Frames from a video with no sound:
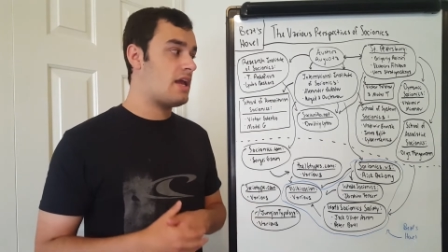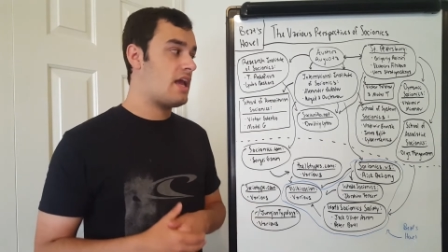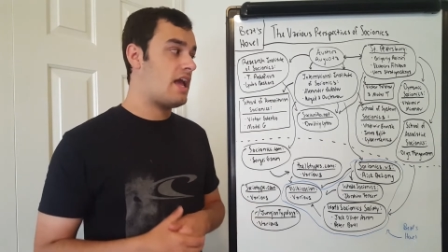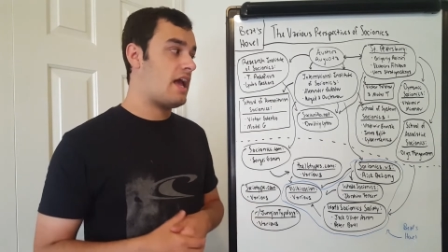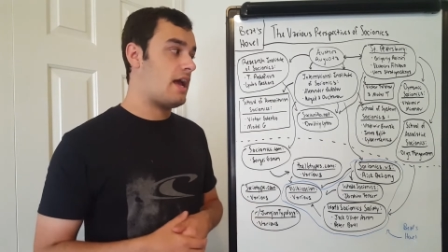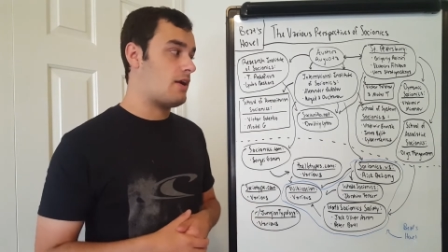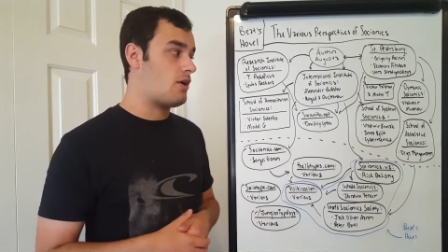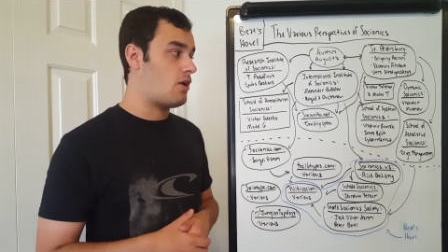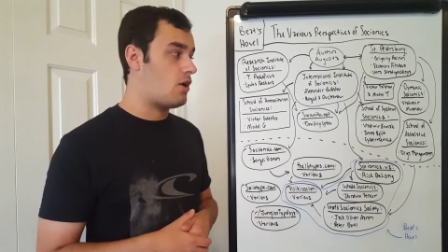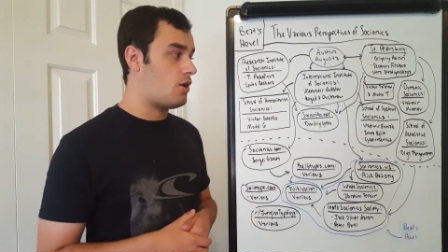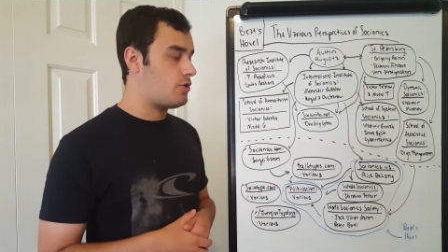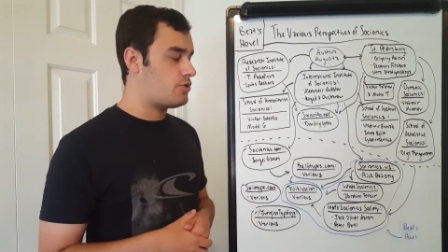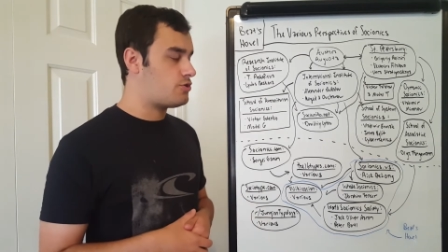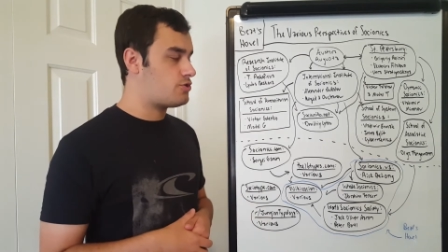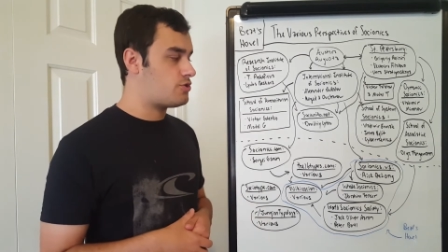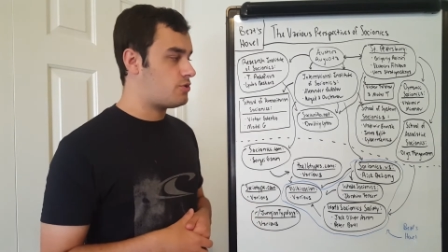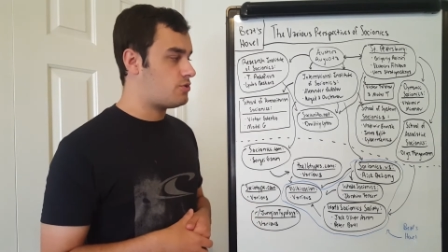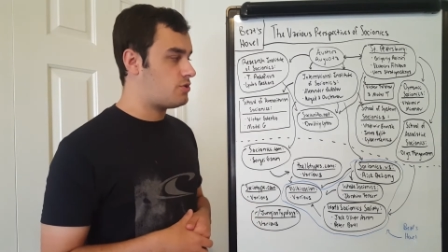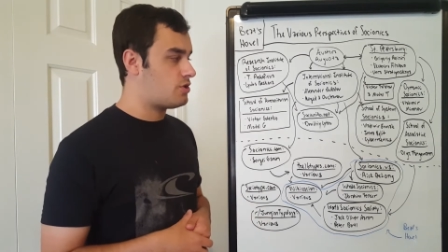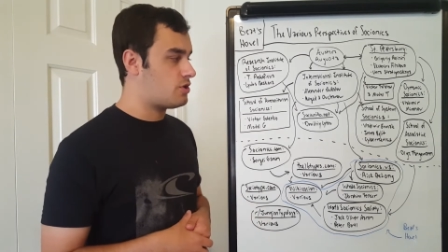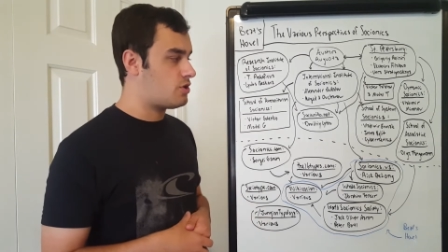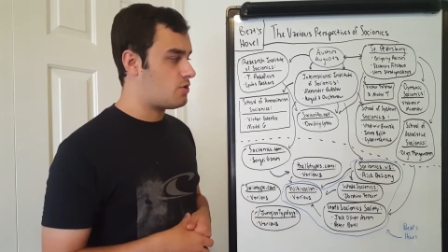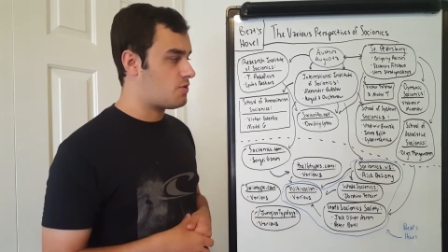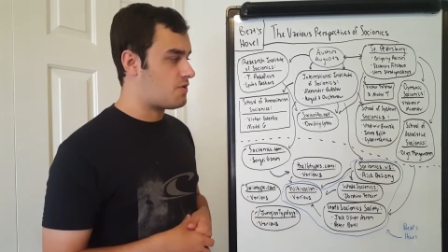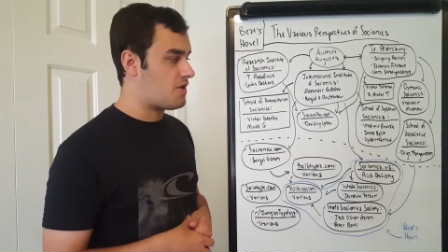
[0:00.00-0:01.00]
and also
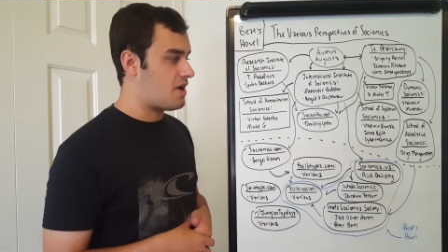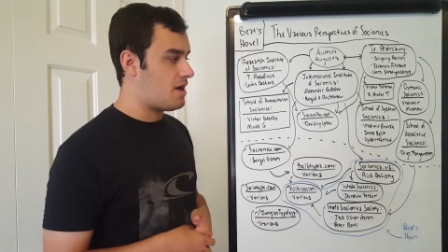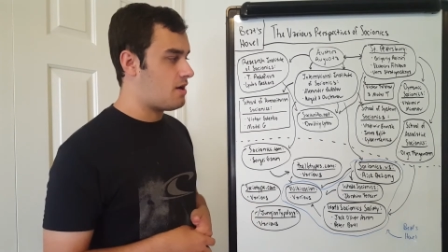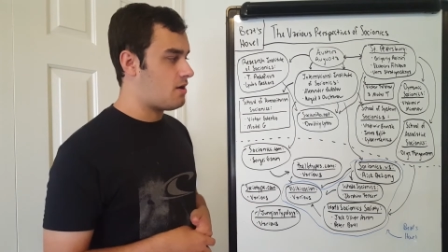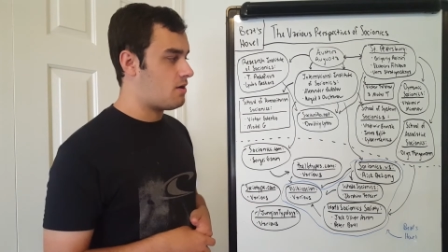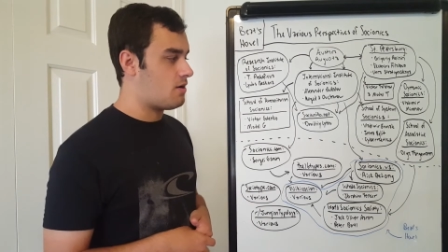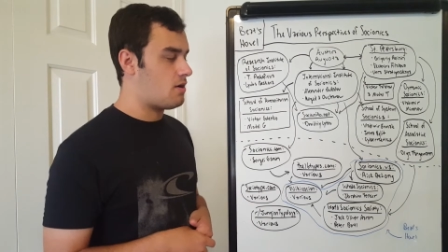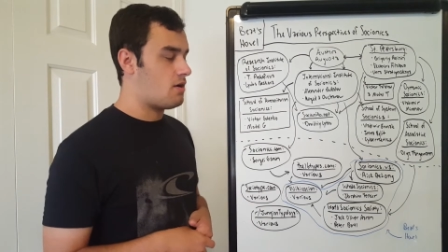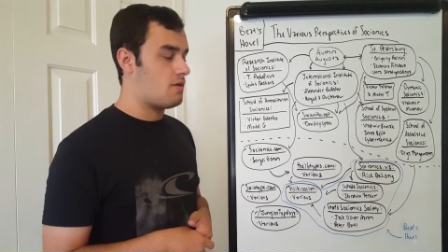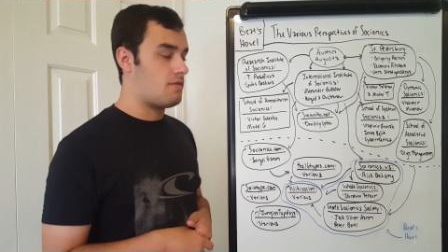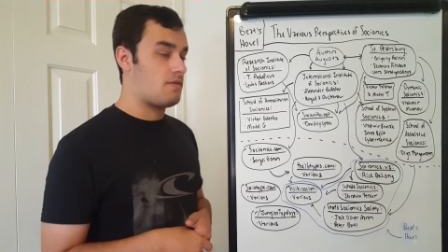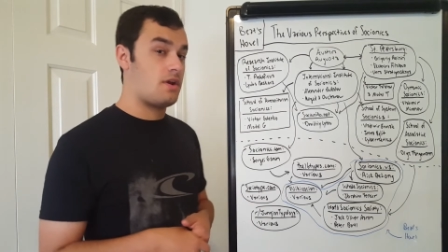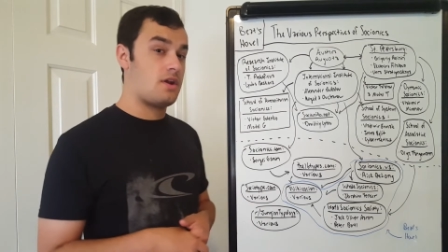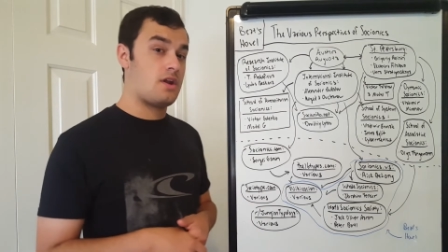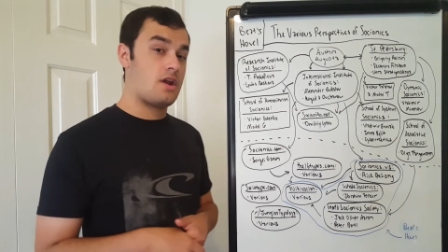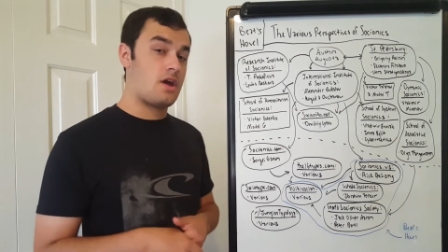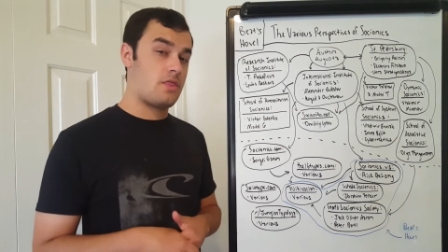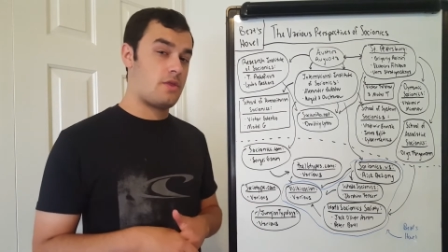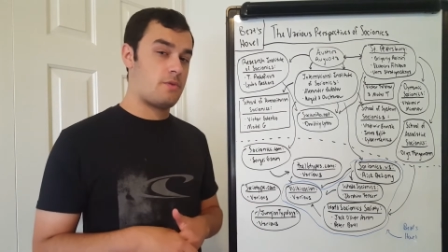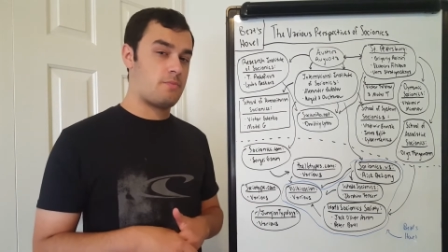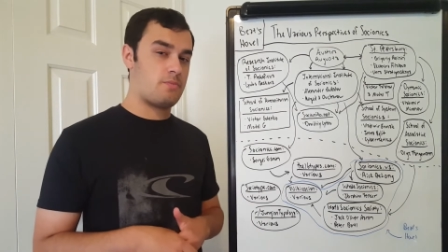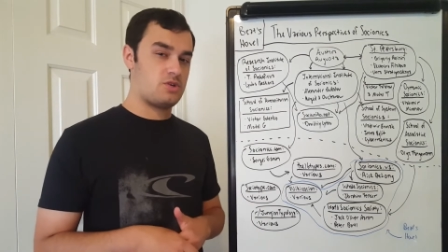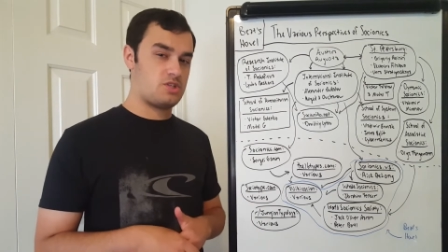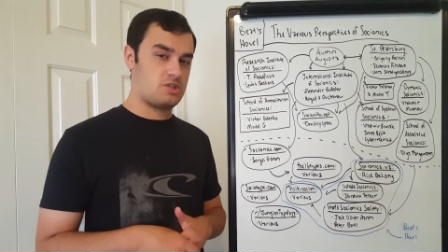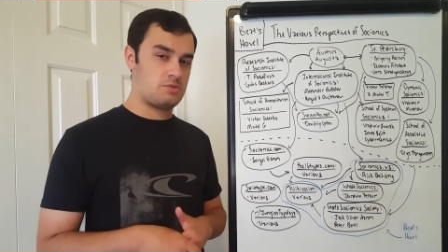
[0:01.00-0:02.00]
the creator of
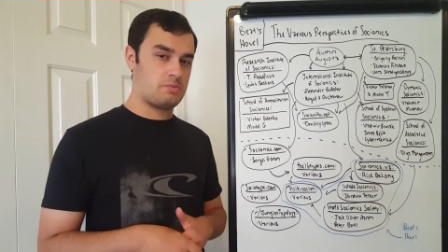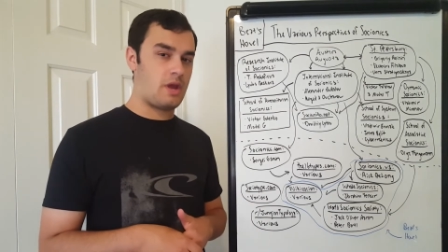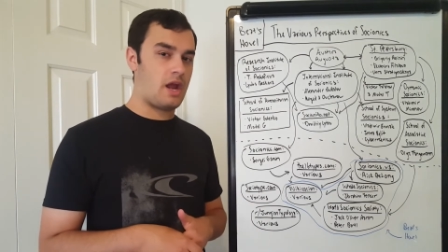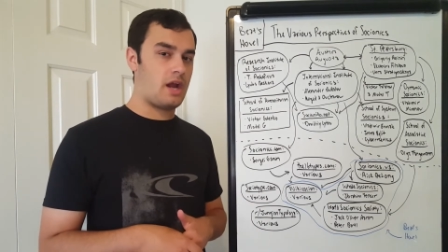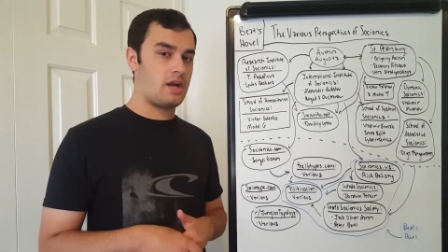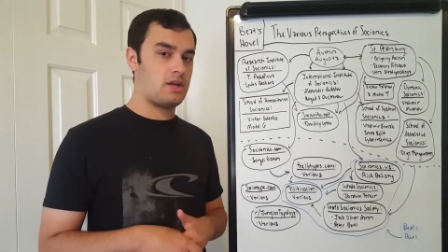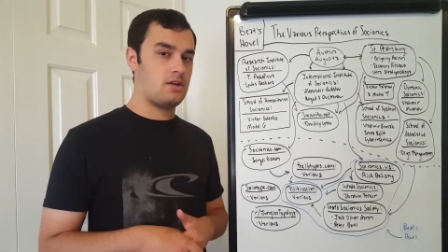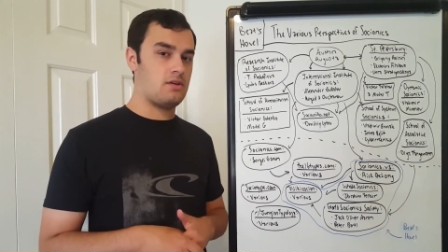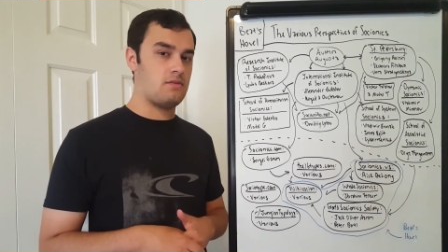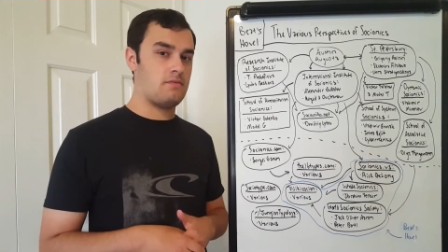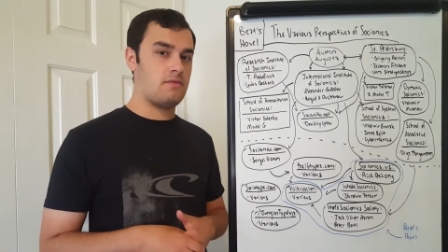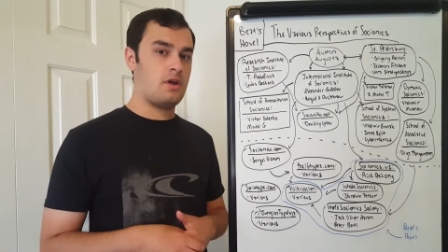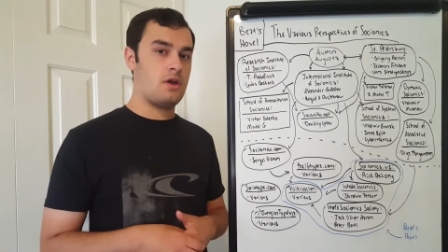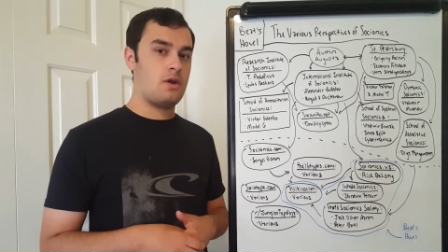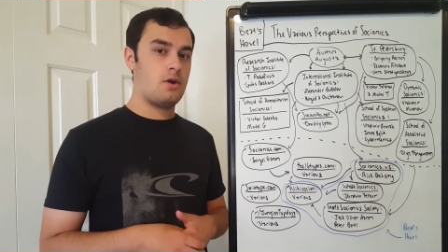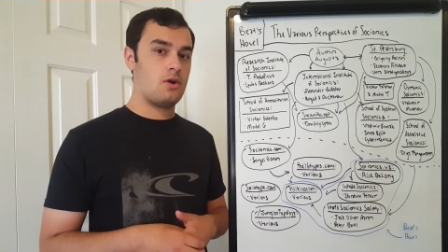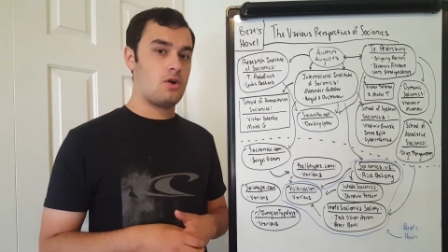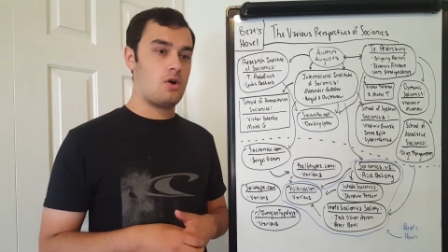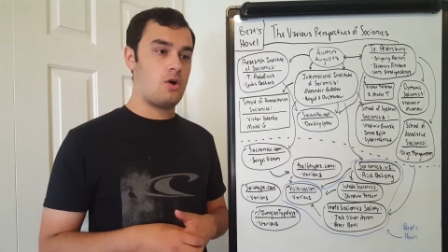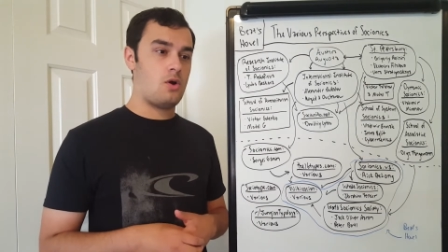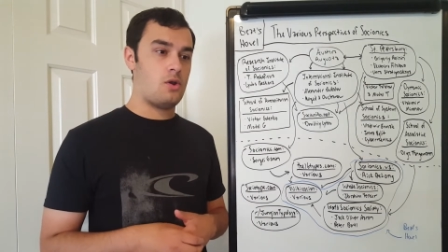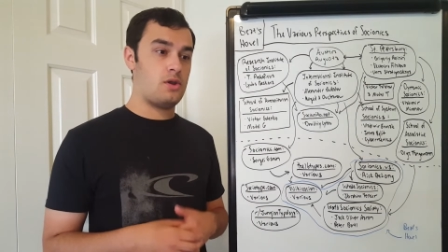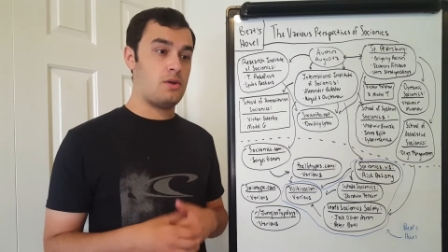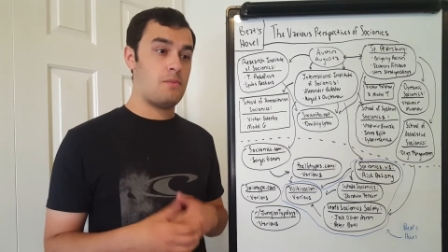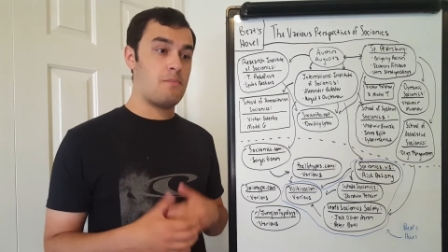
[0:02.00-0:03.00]
another perspective
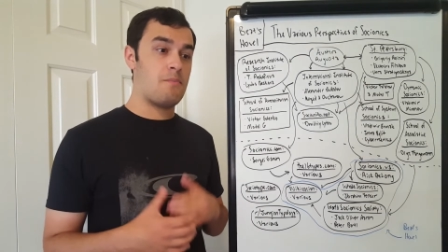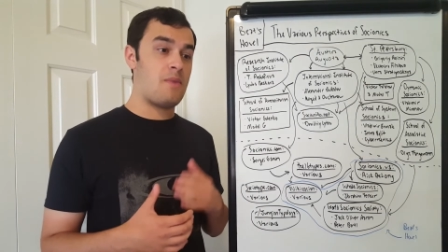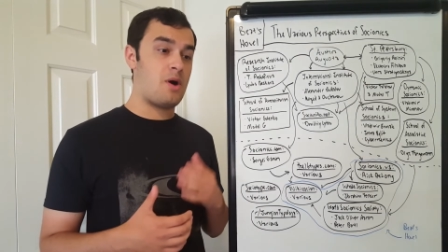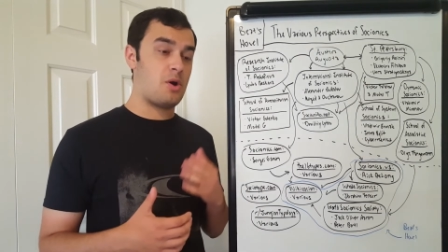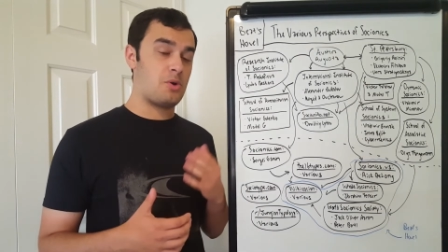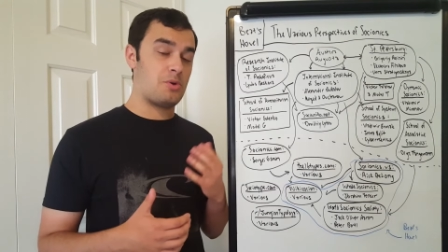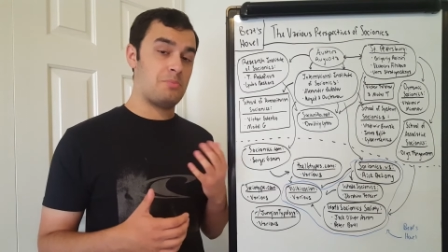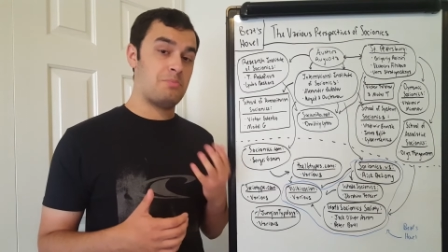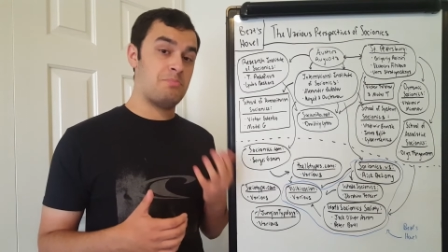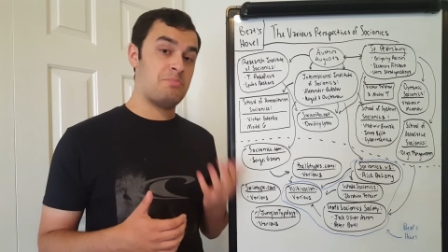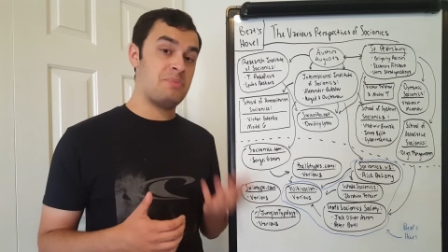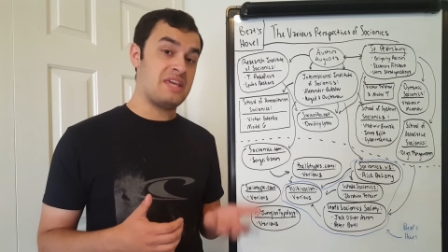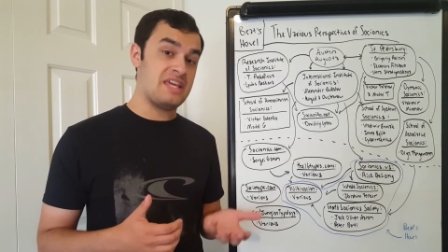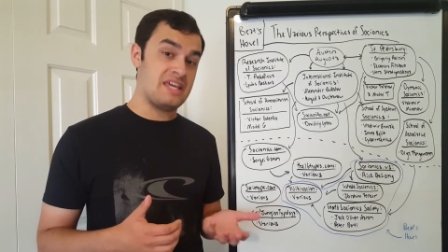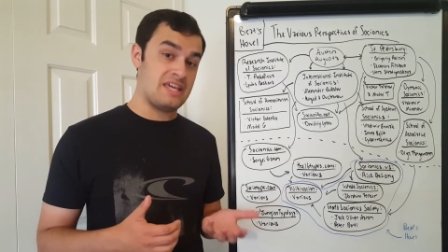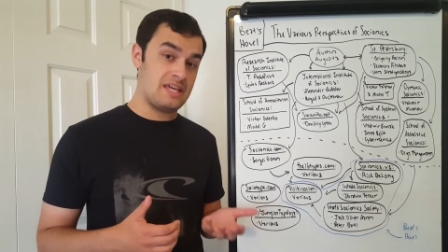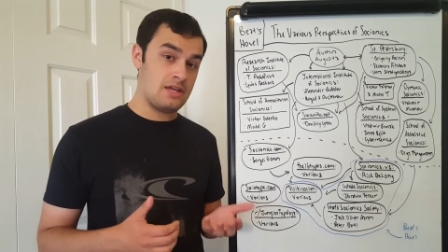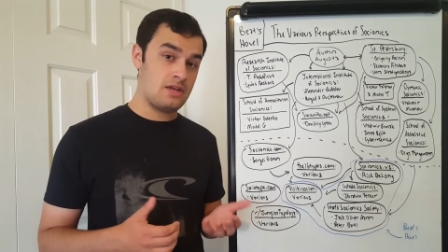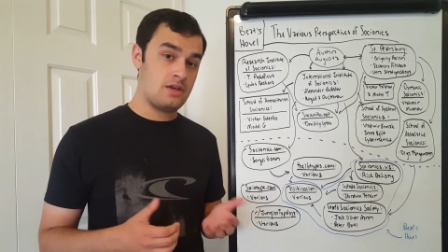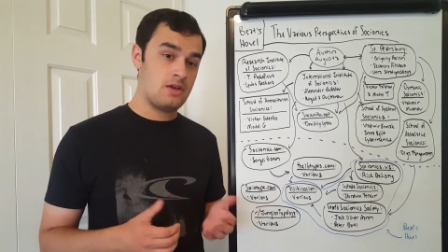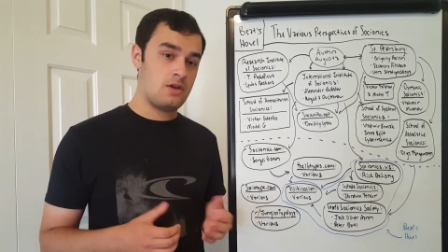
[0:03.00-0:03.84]
called Model B,